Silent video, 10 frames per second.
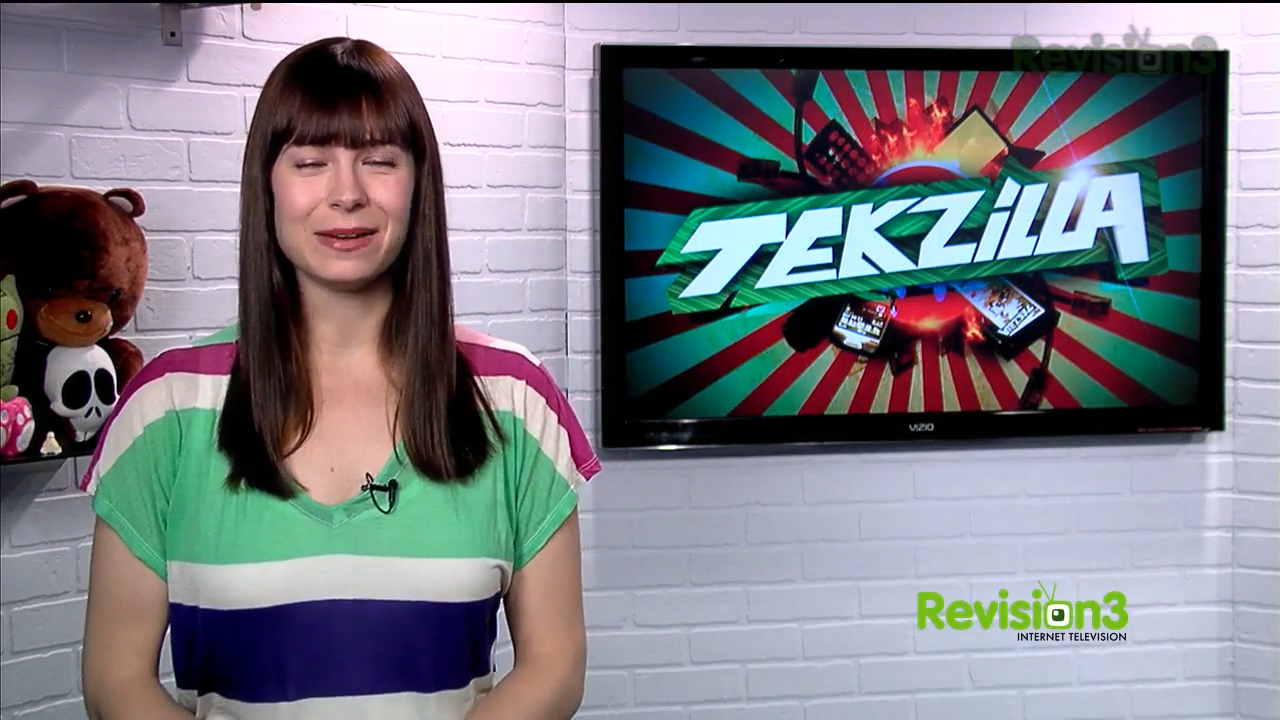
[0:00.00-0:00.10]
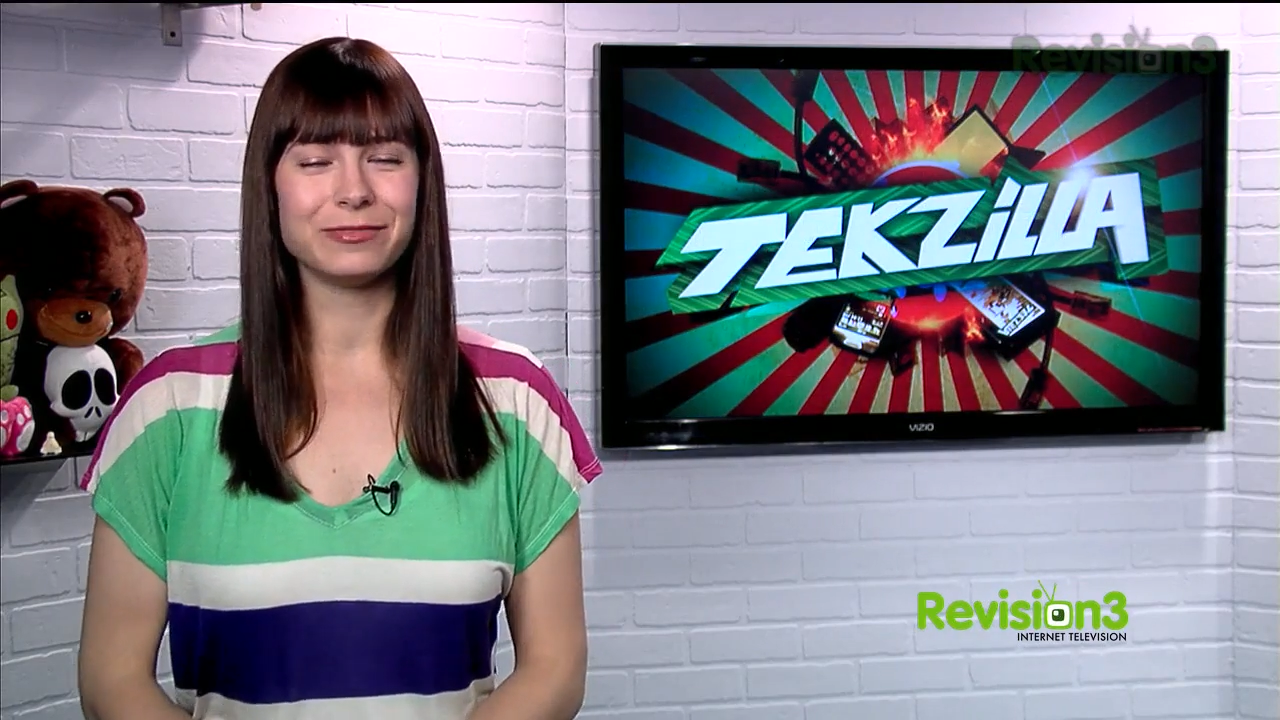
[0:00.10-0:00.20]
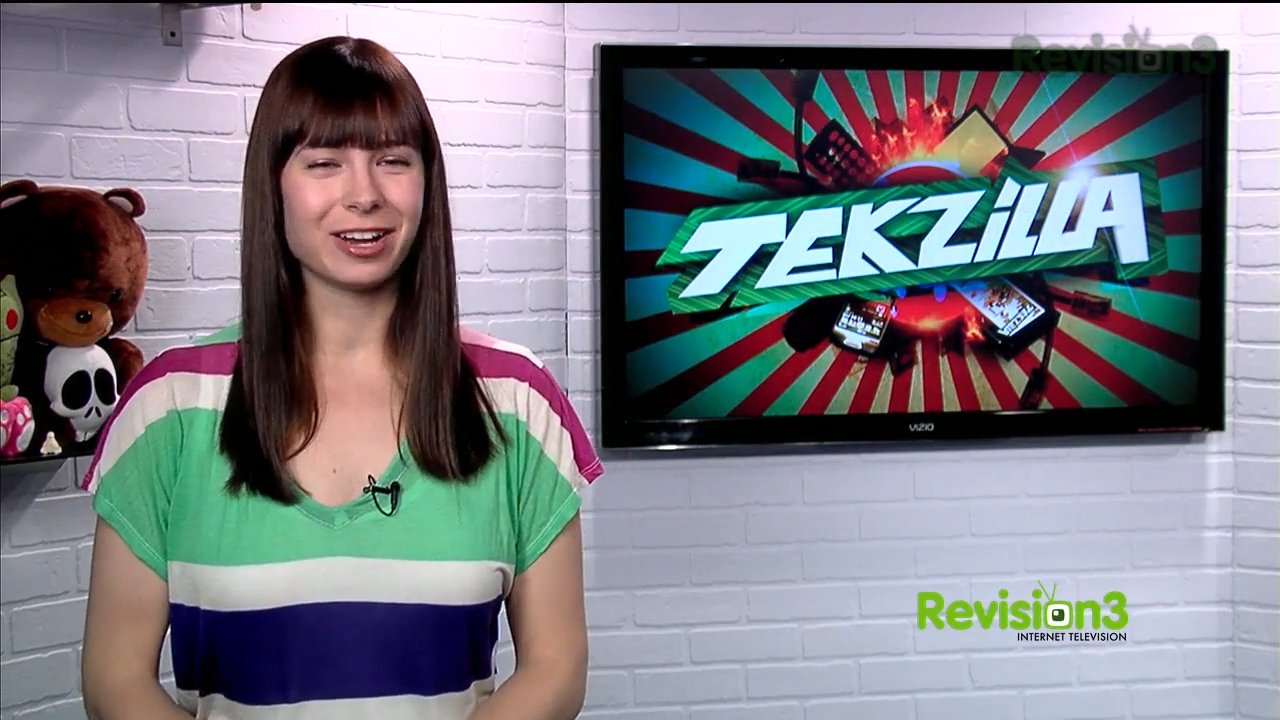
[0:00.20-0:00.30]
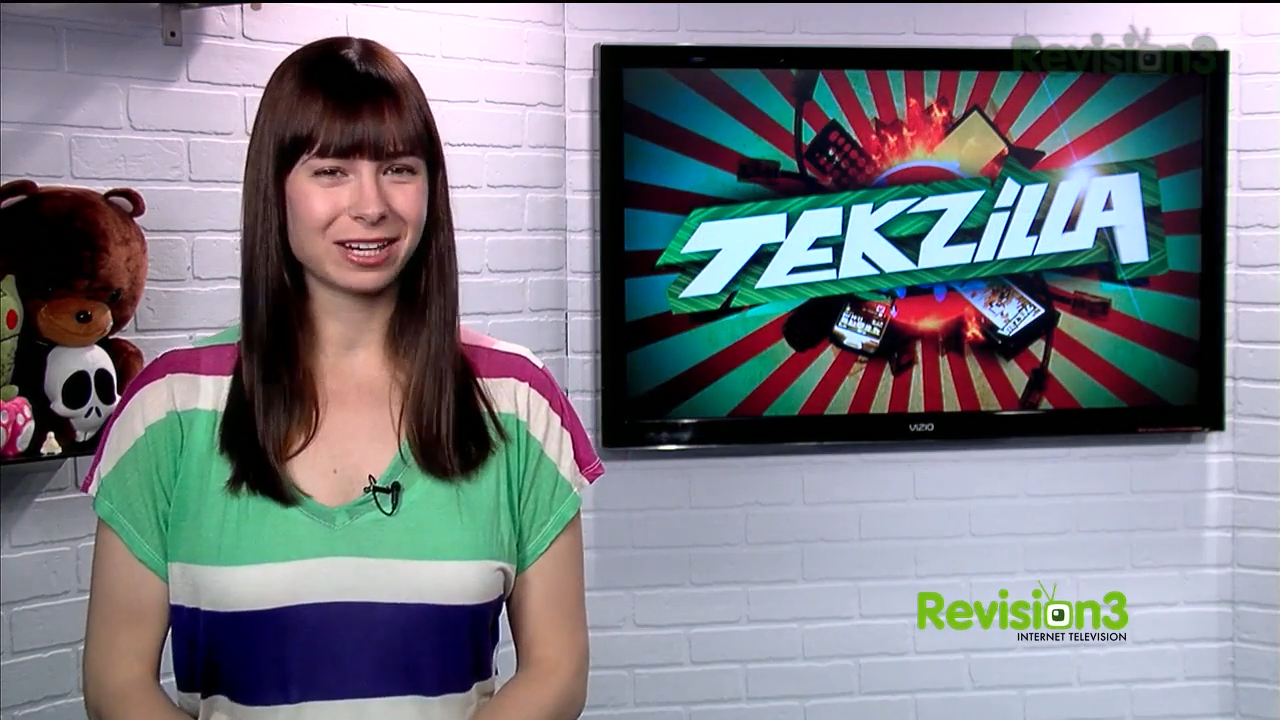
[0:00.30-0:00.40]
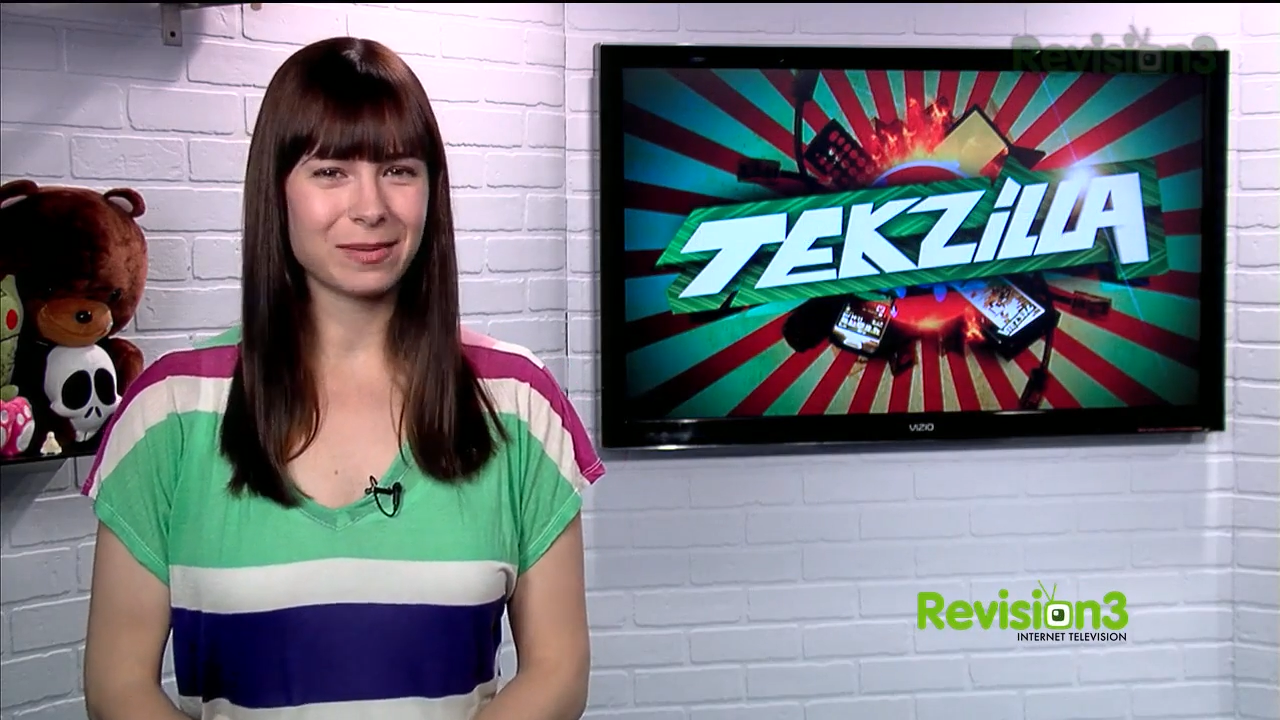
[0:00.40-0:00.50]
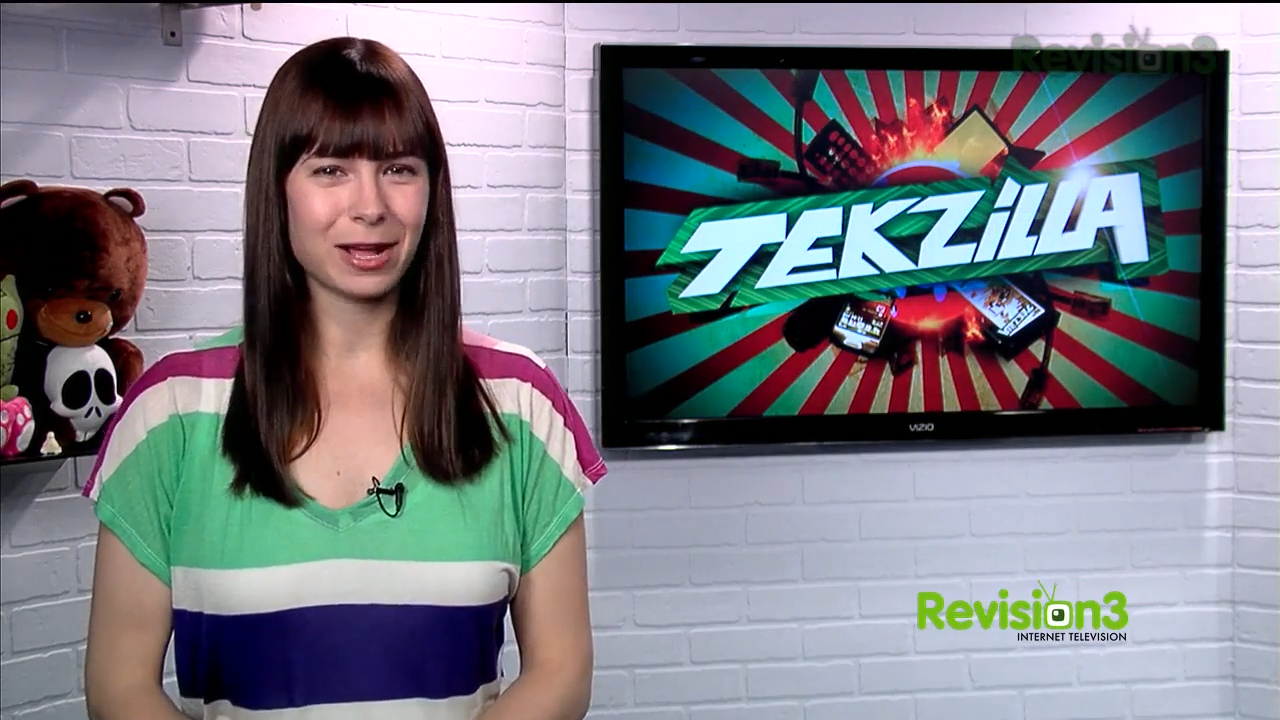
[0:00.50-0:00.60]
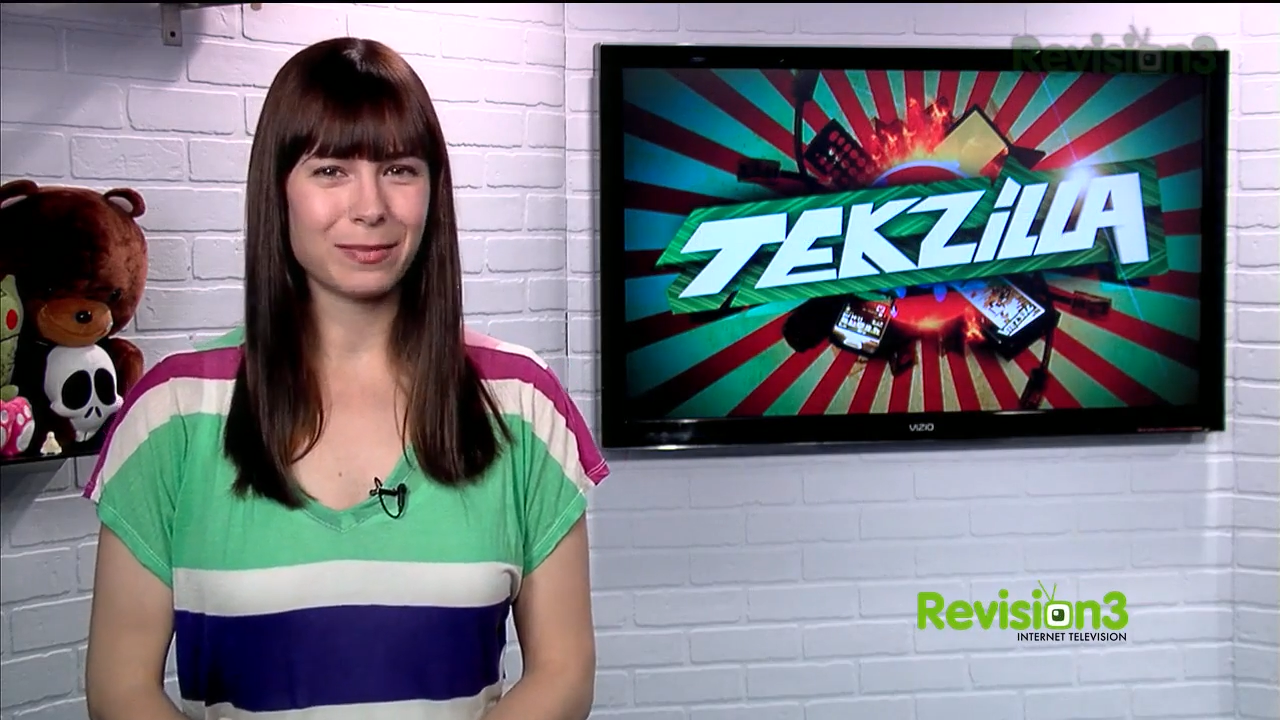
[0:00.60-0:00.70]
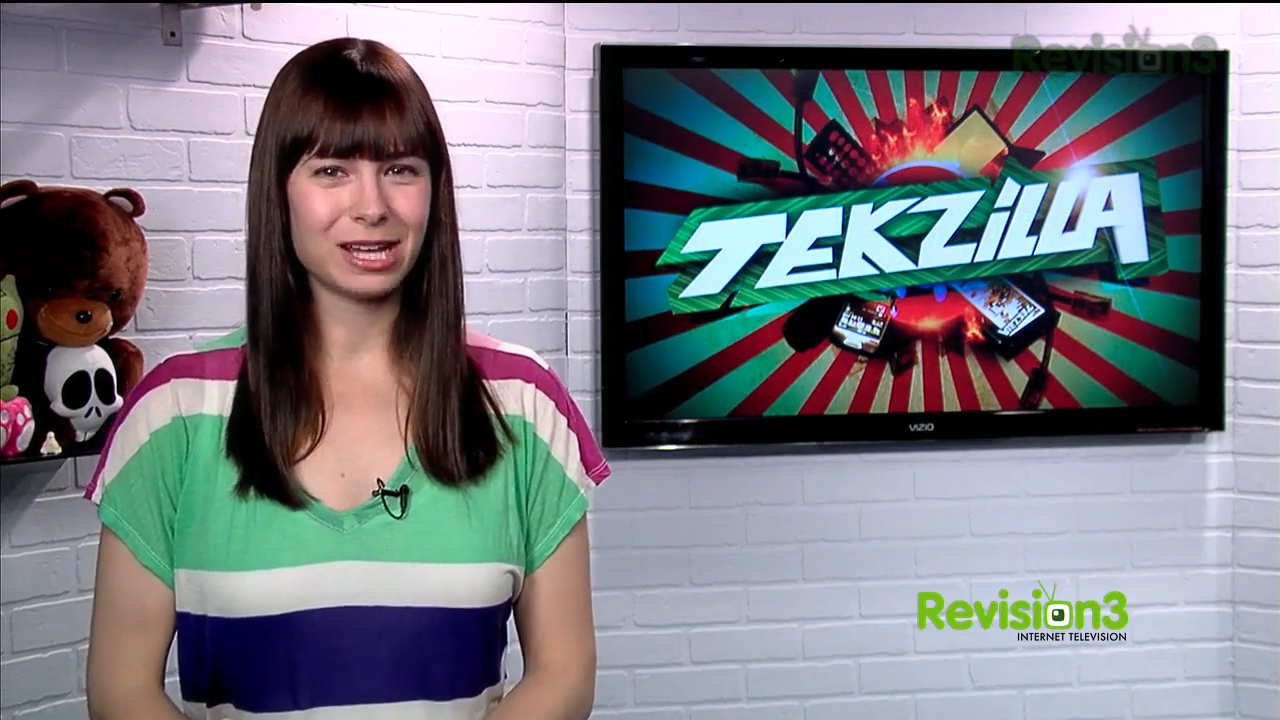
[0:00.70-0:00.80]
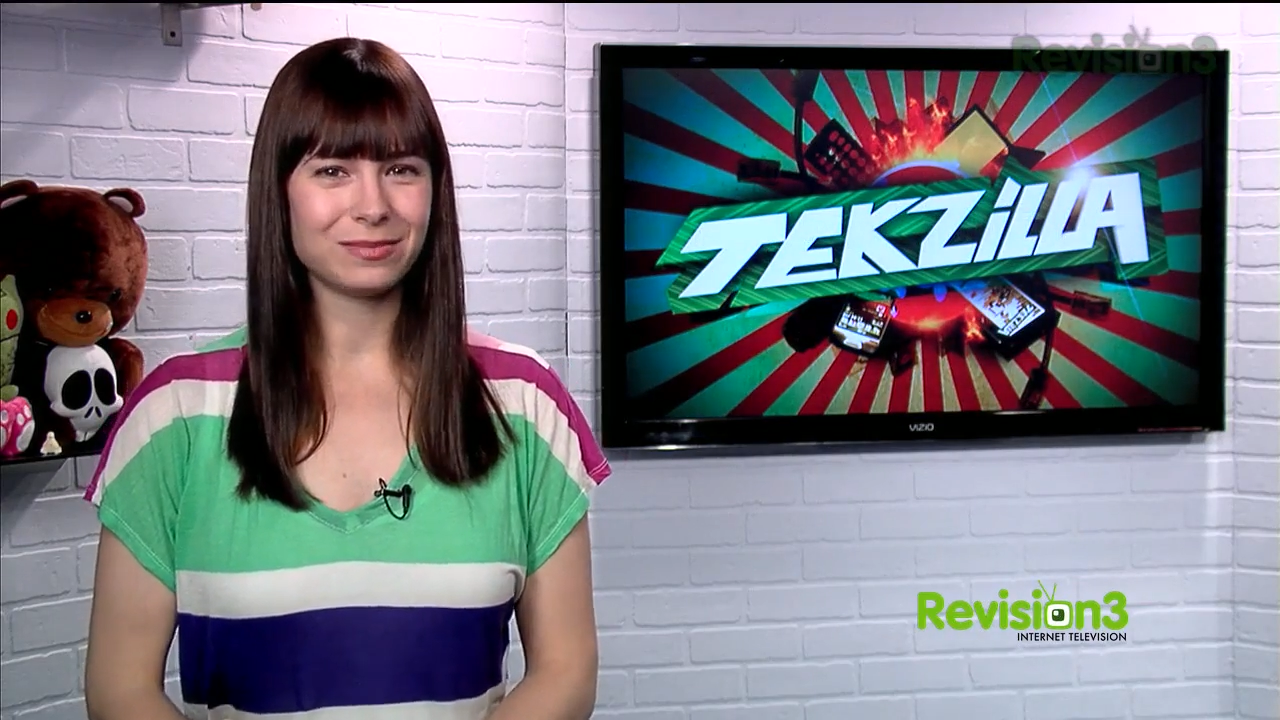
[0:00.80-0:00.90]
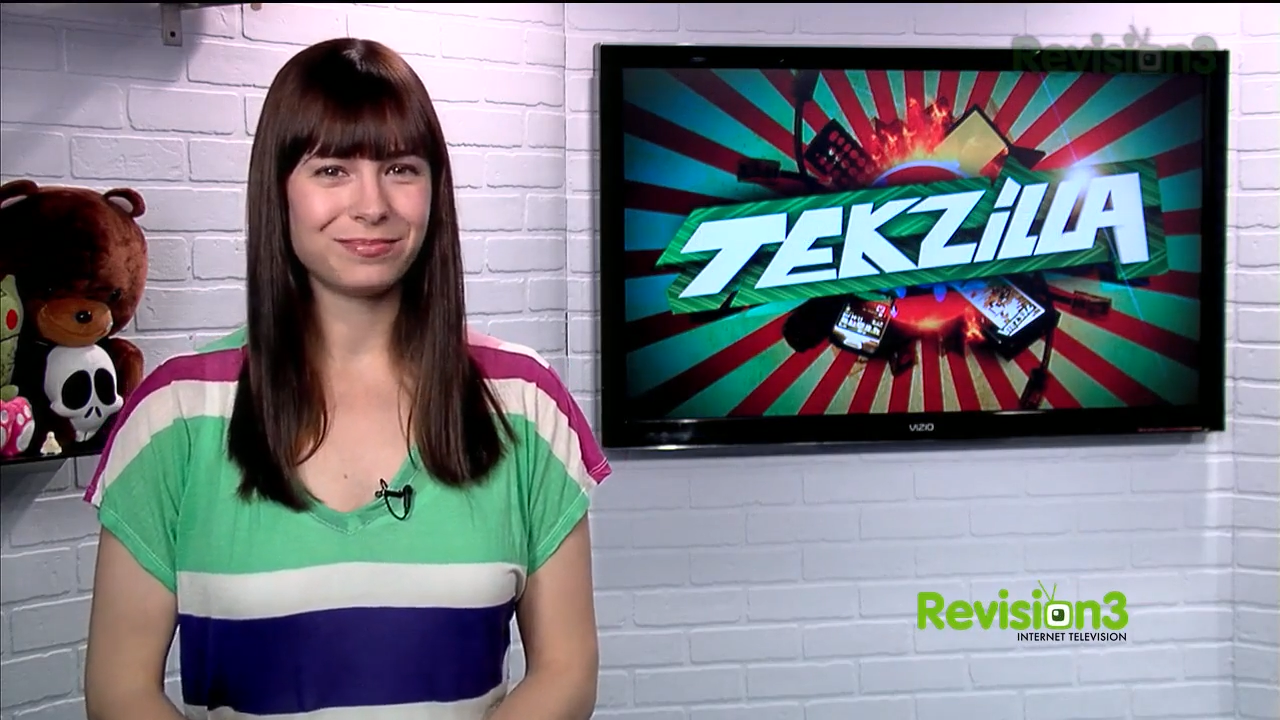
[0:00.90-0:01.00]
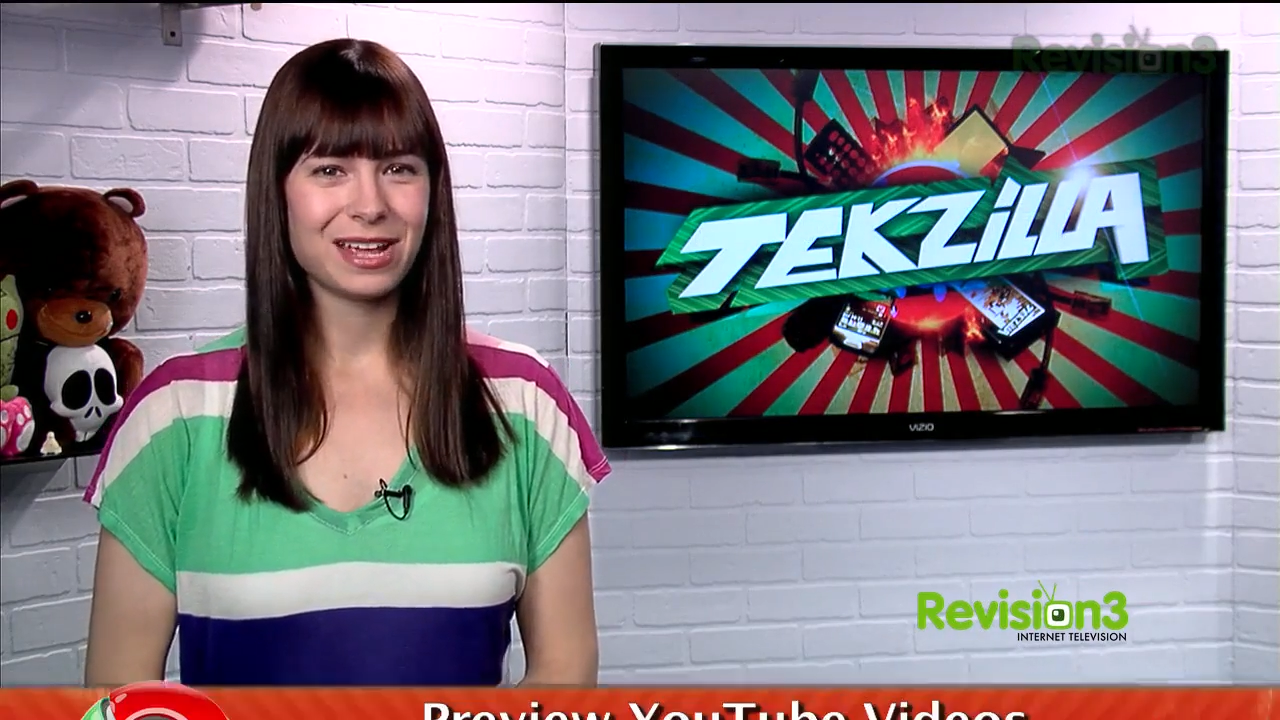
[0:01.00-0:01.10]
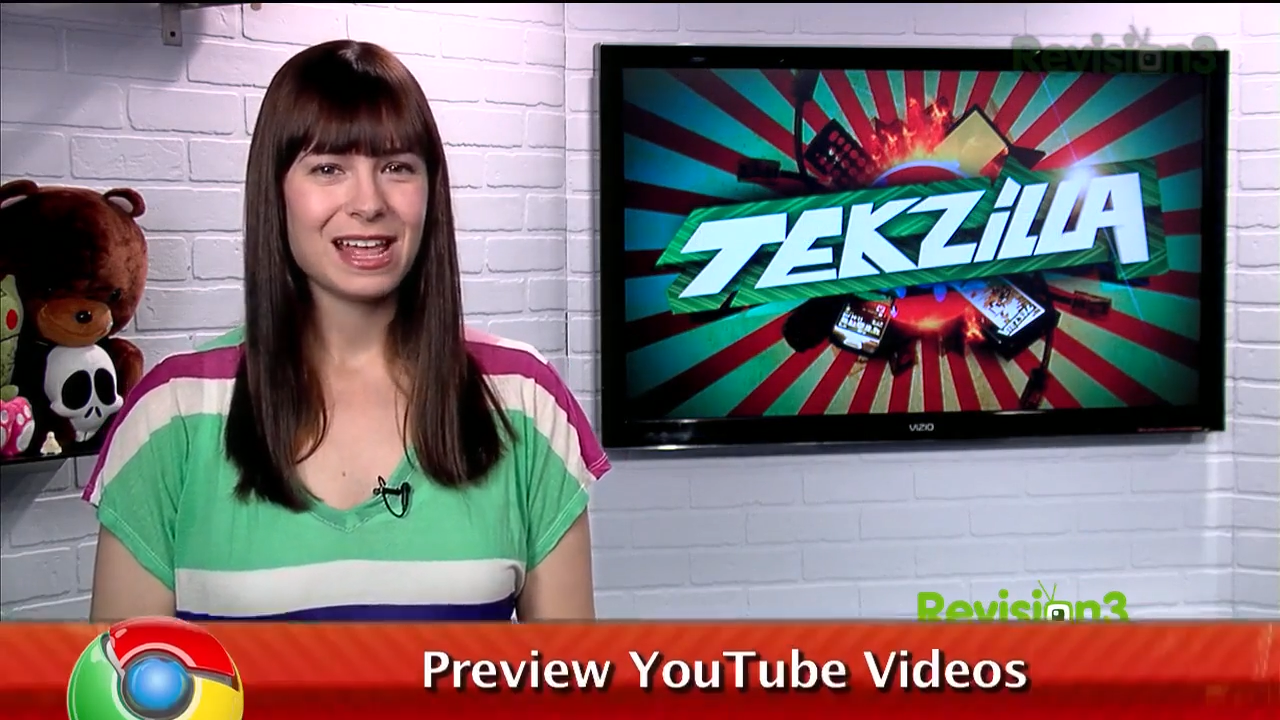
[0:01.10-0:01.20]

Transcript: I'm Veronica Belmont.